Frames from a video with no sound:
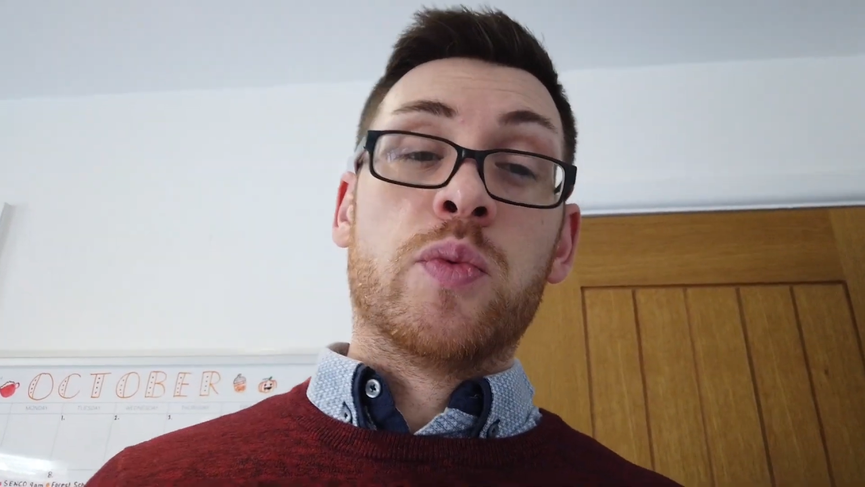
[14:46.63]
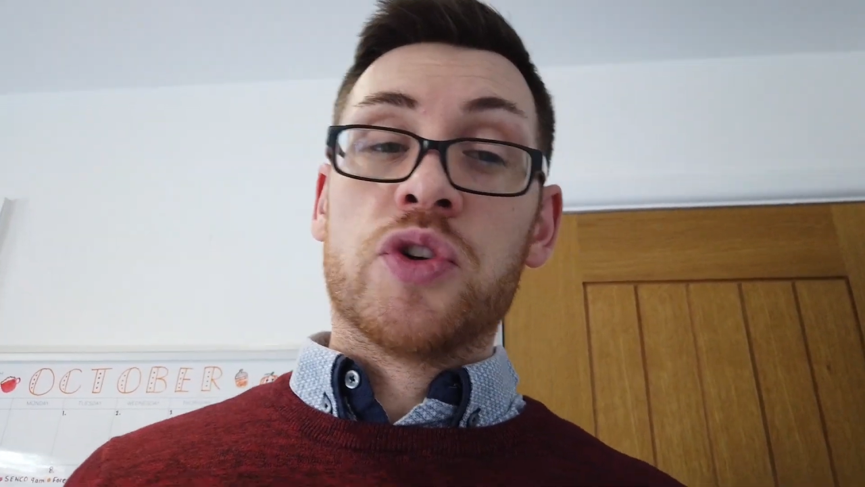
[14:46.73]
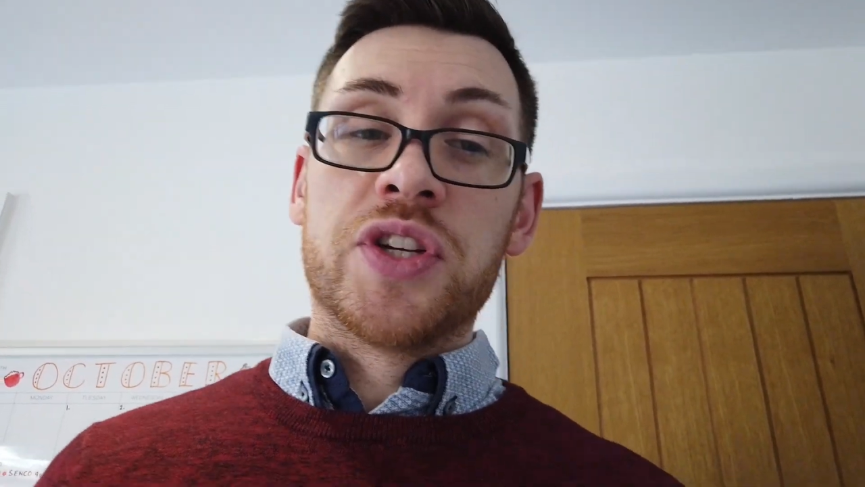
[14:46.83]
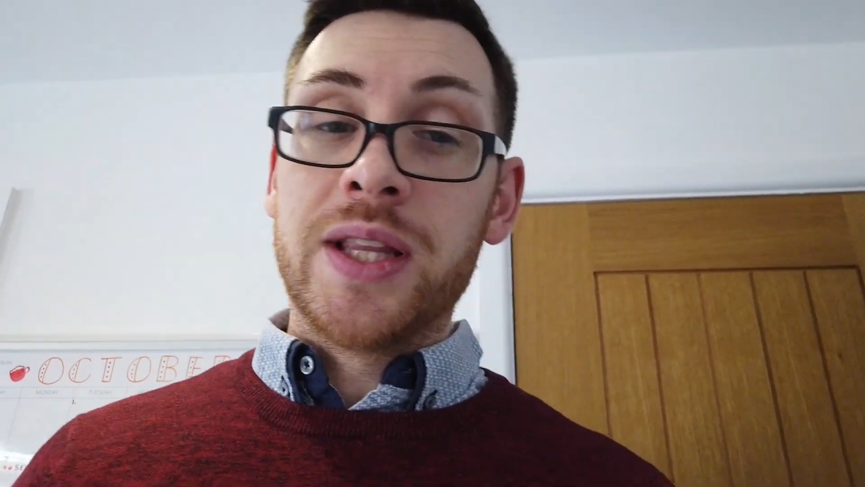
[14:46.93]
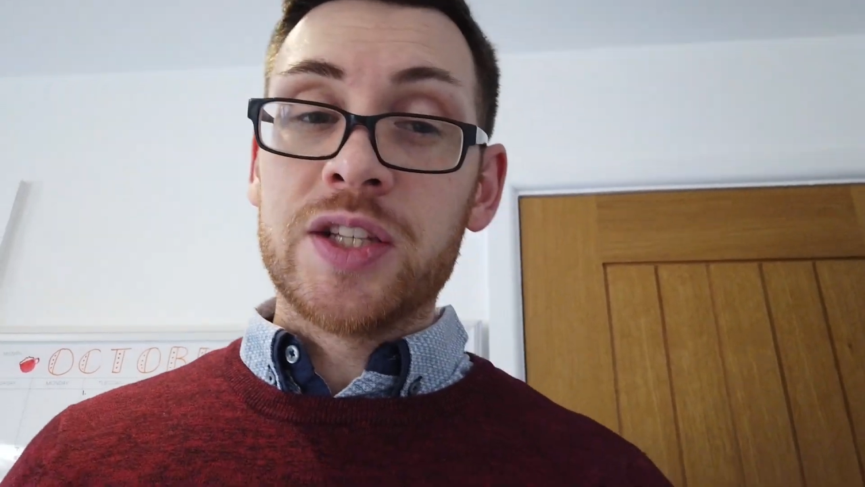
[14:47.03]
for
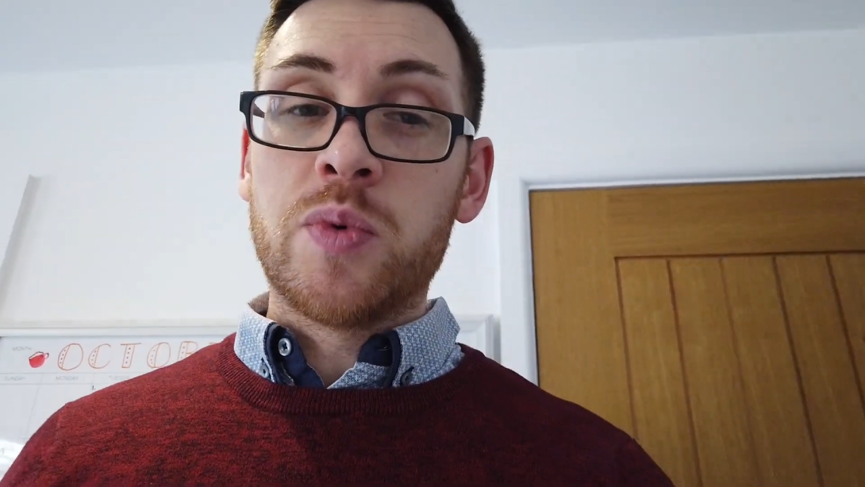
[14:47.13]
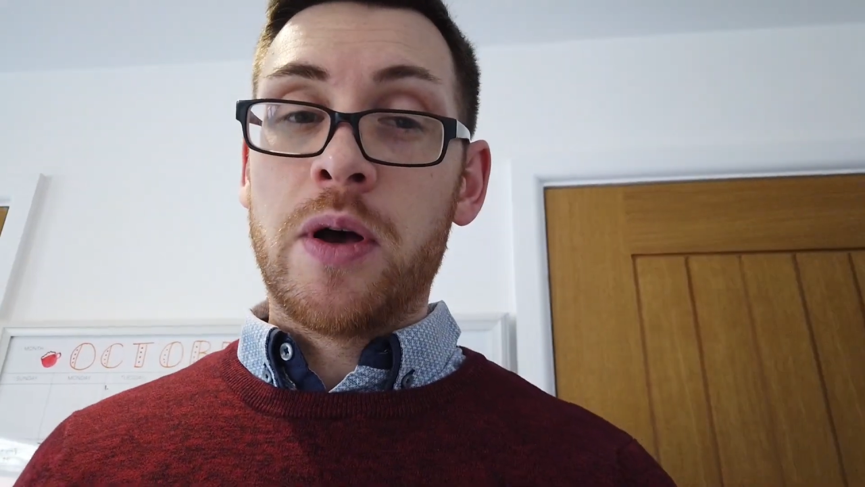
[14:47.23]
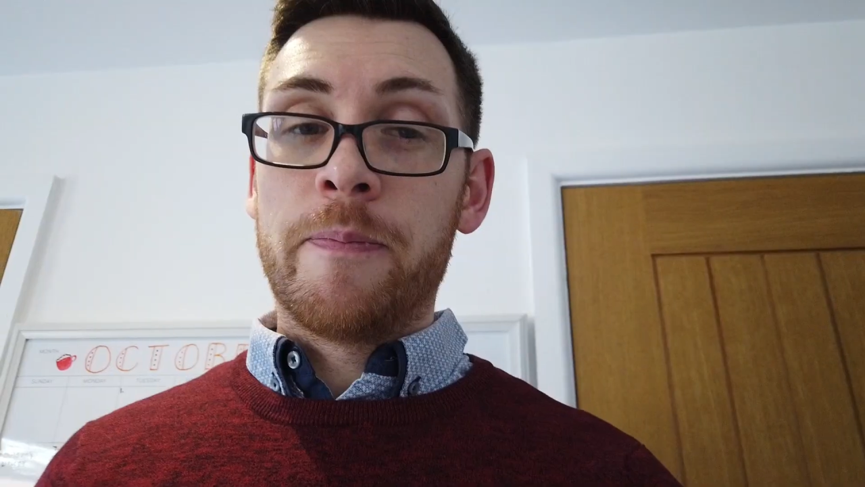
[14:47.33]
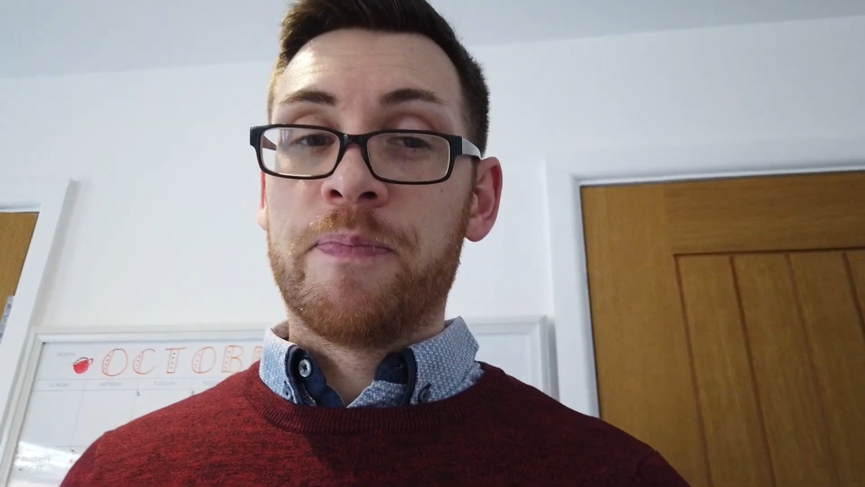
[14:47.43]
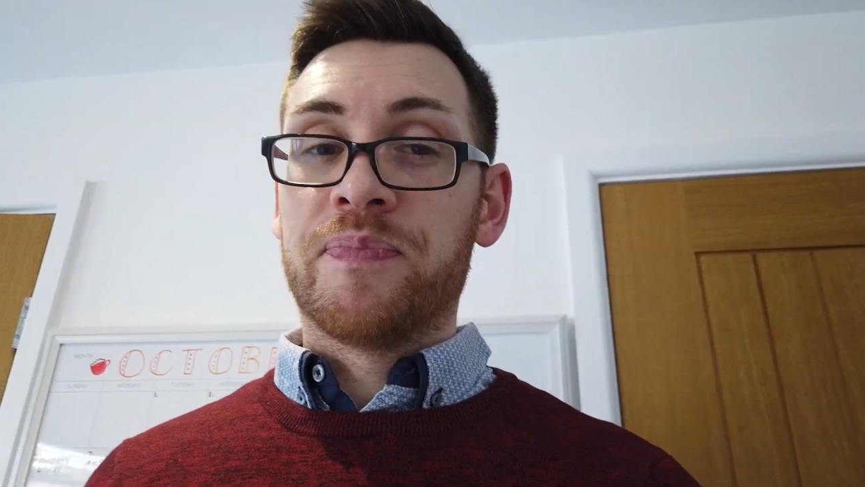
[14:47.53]
watching this
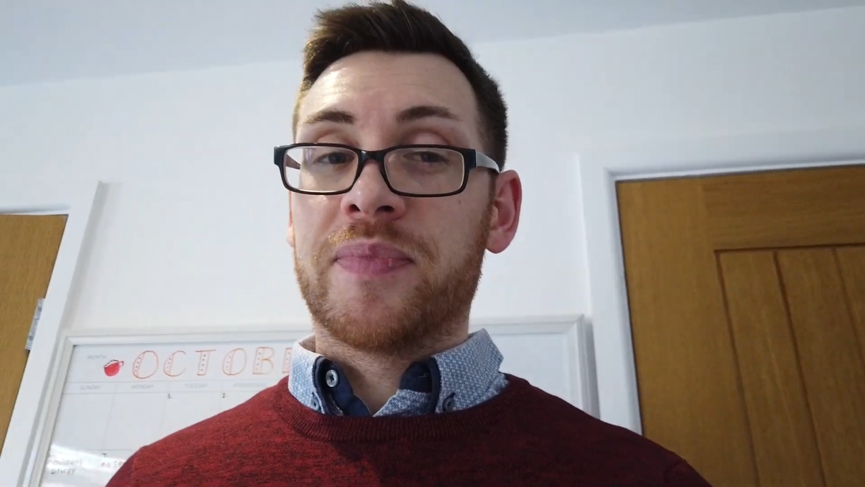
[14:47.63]
one.